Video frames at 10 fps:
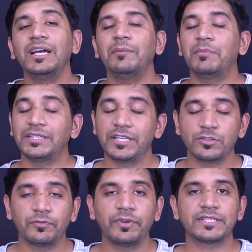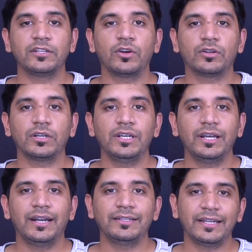but there's no face unlock,
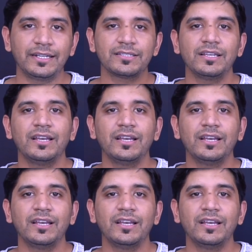and that is